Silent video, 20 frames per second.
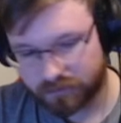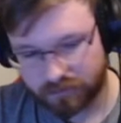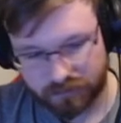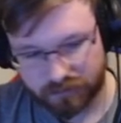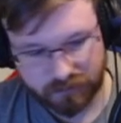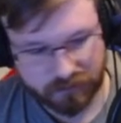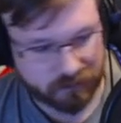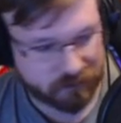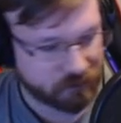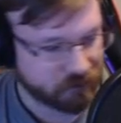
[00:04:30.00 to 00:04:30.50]

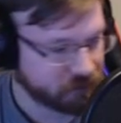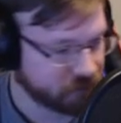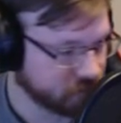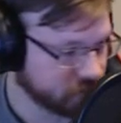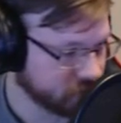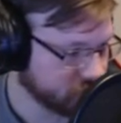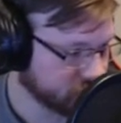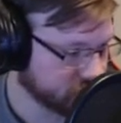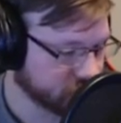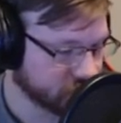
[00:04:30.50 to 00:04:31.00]

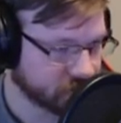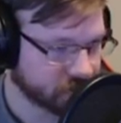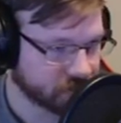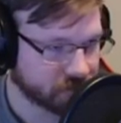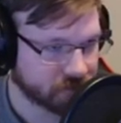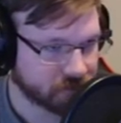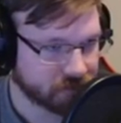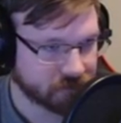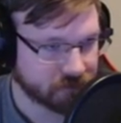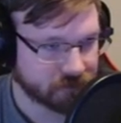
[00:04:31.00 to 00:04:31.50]

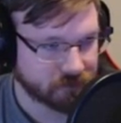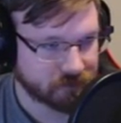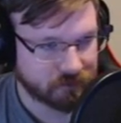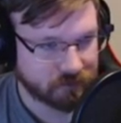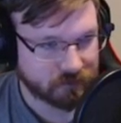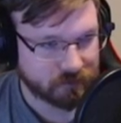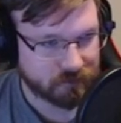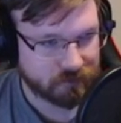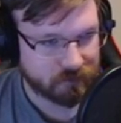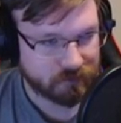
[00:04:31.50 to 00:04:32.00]

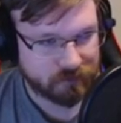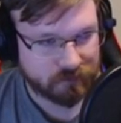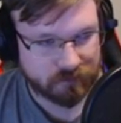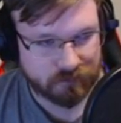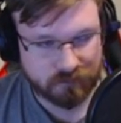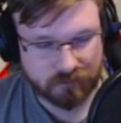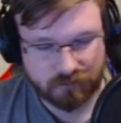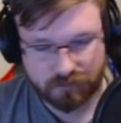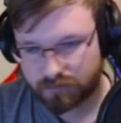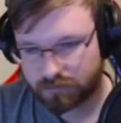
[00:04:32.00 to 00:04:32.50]

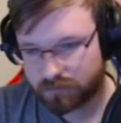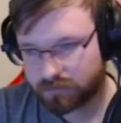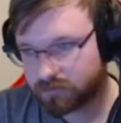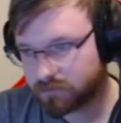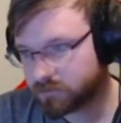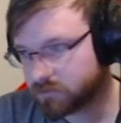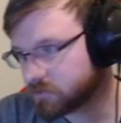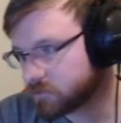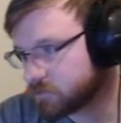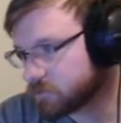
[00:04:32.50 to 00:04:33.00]

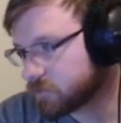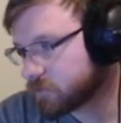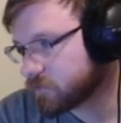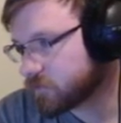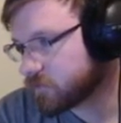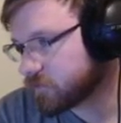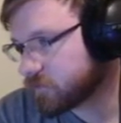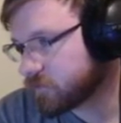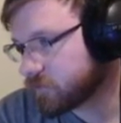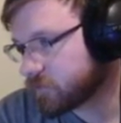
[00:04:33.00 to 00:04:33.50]

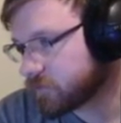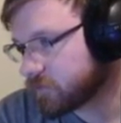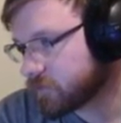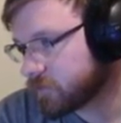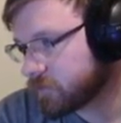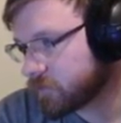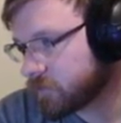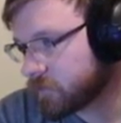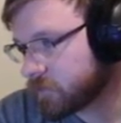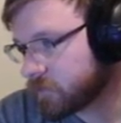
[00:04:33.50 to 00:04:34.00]

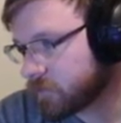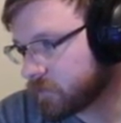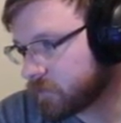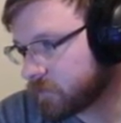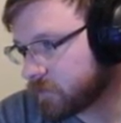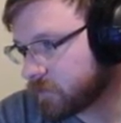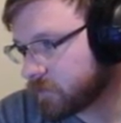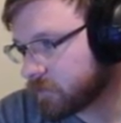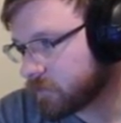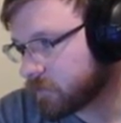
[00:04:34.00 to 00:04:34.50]

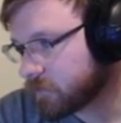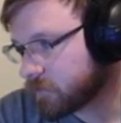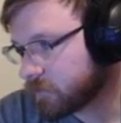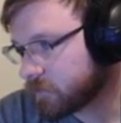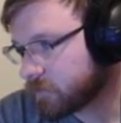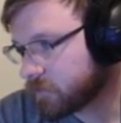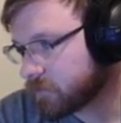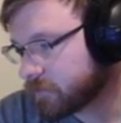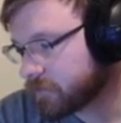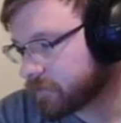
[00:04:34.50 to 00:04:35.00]

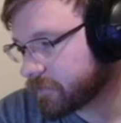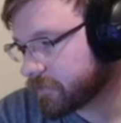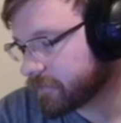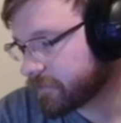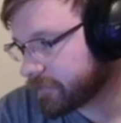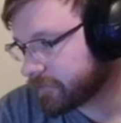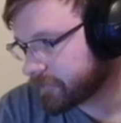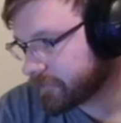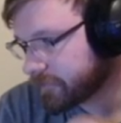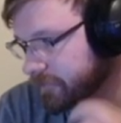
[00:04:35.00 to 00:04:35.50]
Nothing is said.